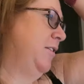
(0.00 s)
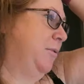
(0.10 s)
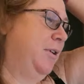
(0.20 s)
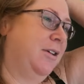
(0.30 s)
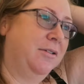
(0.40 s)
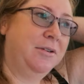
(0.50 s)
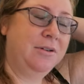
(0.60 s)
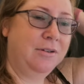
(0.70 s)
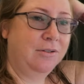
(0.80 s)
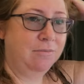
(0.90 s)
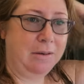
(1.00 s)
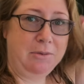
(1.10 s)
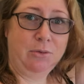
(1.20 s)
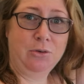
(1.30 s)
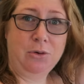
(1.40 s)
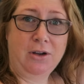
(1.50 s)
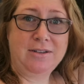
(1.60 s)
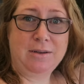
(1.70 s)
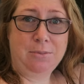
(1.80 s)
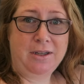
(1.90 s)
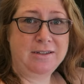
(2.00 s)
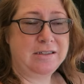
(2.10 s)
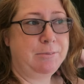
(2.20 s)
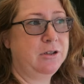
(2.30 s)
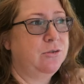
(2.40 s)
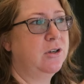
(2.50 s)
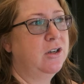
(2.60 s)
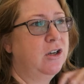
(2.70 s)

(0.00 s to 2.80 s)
So we can, maybe if you want to ride some places, but it's